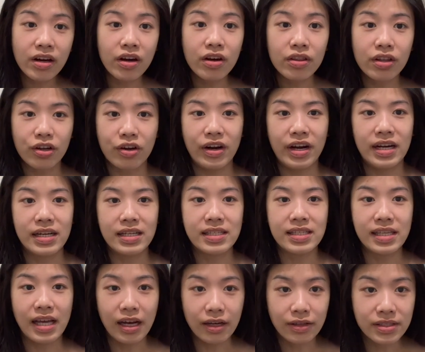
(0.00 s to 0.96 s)
on the
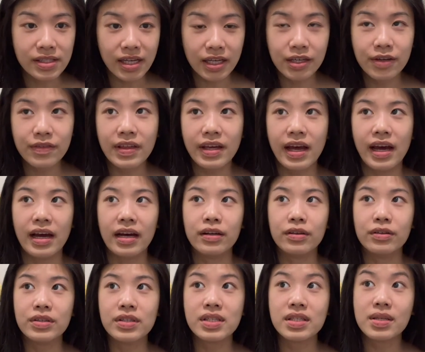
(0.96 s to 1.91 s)
grass outside of the
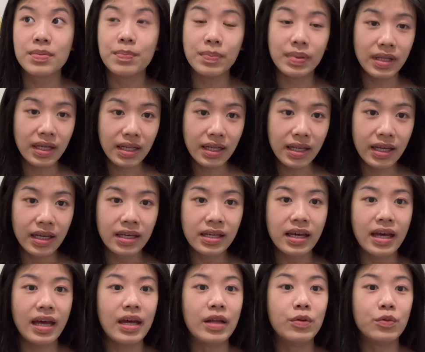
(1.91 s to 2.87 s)
house
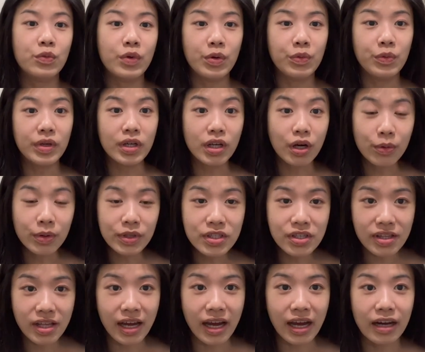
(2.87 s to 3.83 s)
bleeding, and when we go
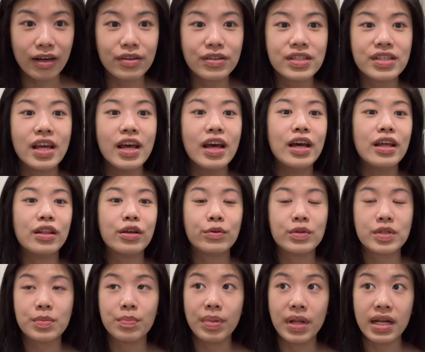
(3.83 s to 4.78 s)
into the house, there
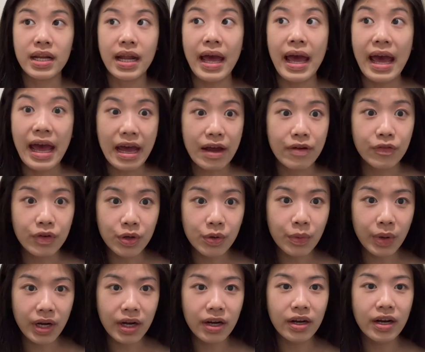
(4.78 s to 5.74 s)
was blood
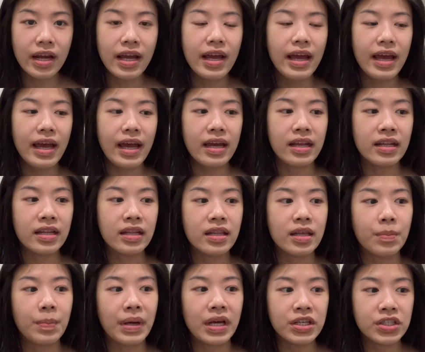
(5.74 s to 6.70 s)
everywhere, and
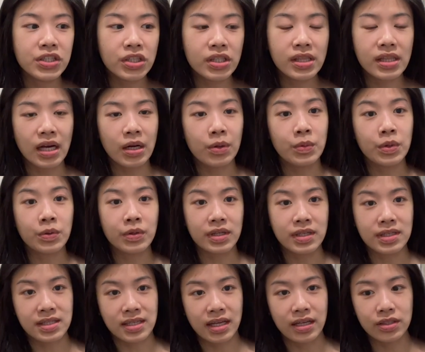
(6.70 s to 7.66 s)
the patient that we were
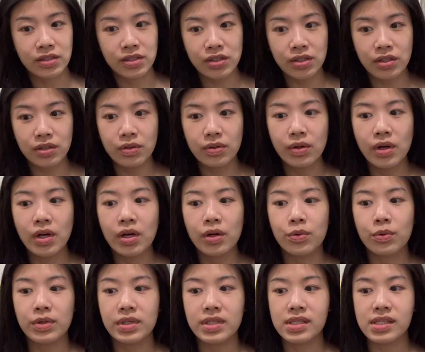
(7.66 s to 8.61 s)
assigned to
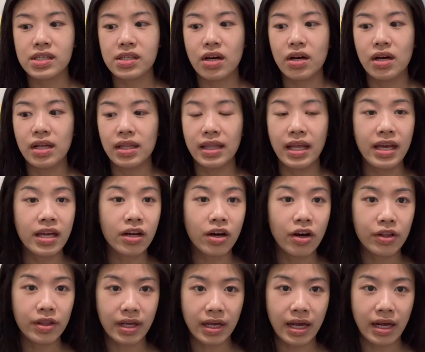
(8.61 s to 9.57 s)
was laying
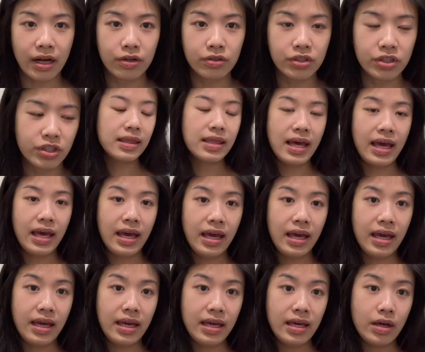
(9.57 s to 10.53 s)
on the couch.
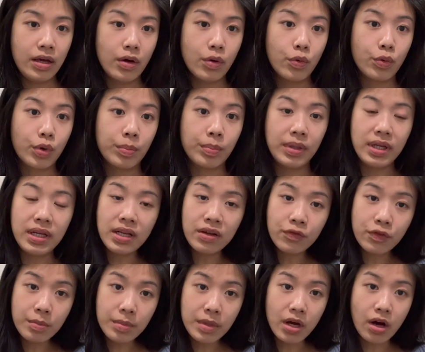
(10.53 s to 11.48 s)
They were bleeding
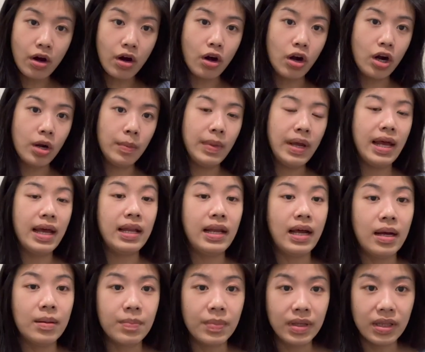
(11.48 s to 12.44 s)
from the arm and
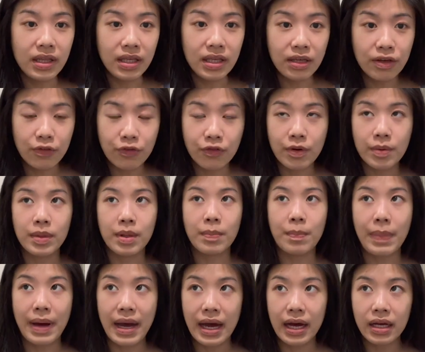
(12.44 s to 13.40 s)
I believe from the
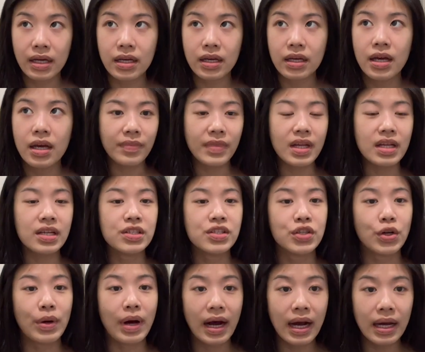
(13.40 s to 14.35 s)
back.
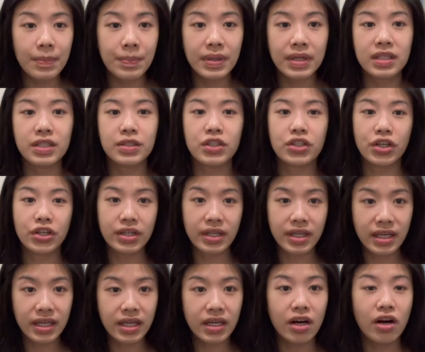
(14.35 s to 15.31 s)
So I put a
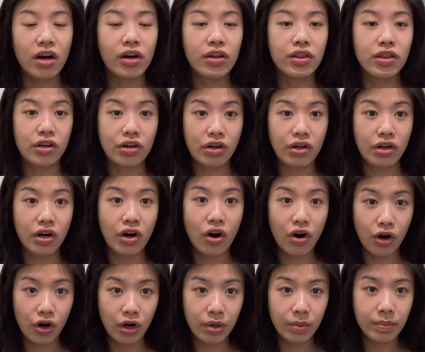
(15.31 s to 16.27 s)
tourniquet on their
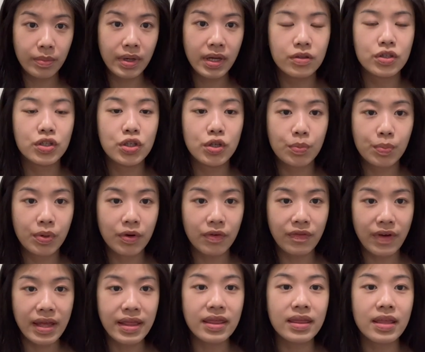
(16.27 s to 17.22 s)
arm to
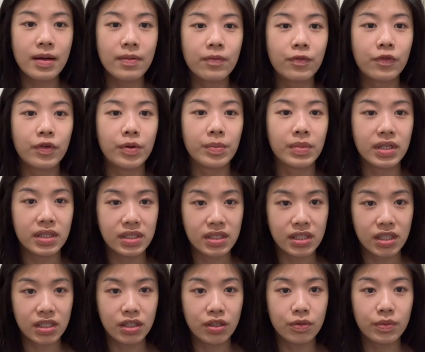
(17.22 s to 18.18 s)
prevent them from
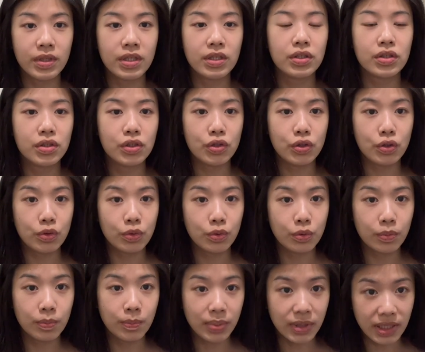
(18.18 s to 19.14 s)
continuing
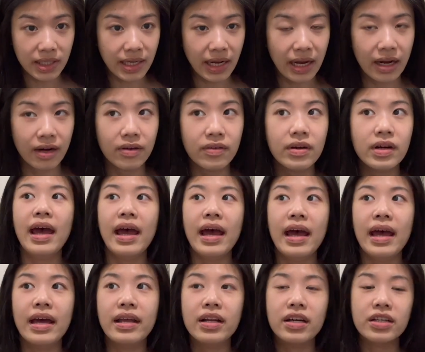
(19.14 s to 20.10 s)
to bleed out.
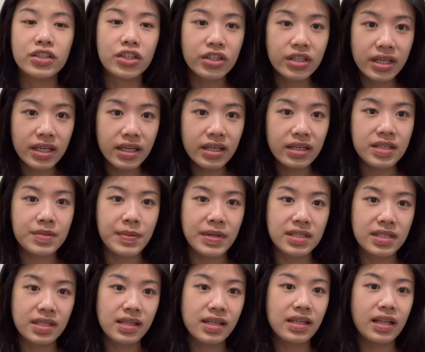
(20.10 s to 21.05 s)
And a tourniquet is
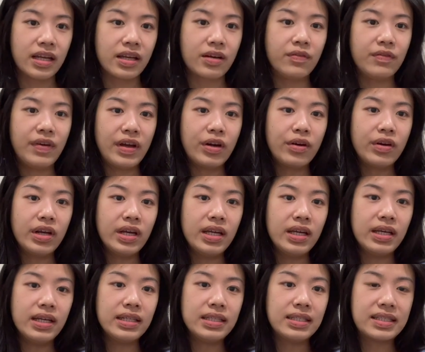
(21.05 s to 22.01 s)
basically like a
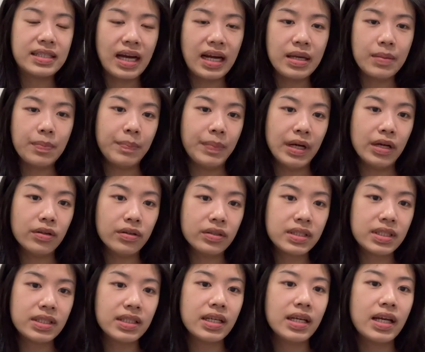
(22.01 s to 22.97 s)
very tight
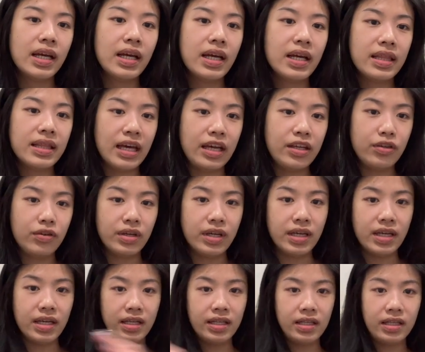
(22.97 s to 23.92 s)
belt that you
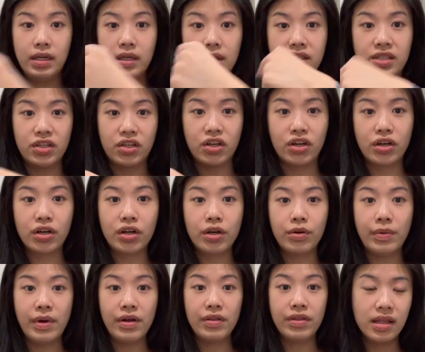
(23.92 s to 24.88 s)
can secure
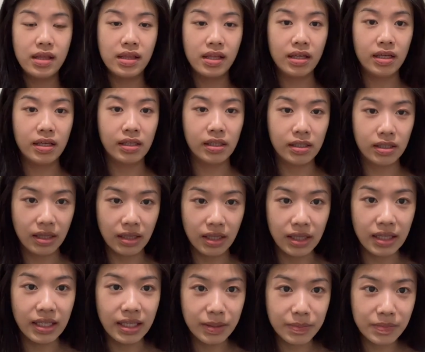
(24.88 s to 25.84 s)
around the
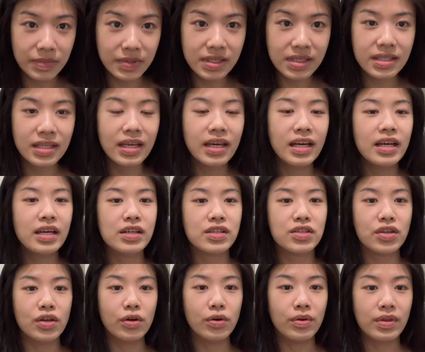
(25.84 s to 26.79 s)
limbs
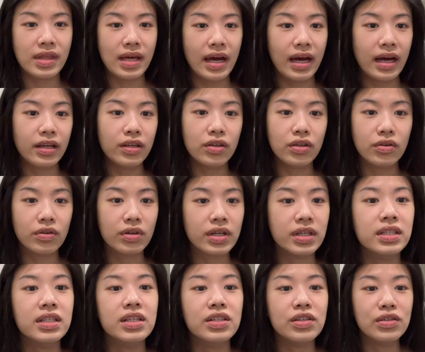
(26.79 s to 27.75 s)
so that you don't
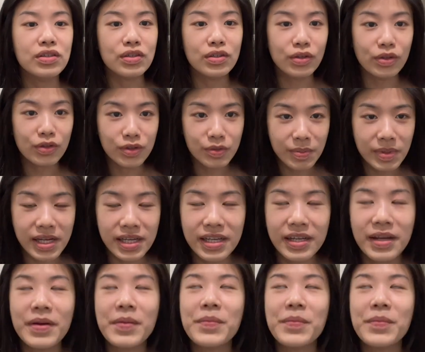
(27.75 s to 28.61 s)
continue to lose blood.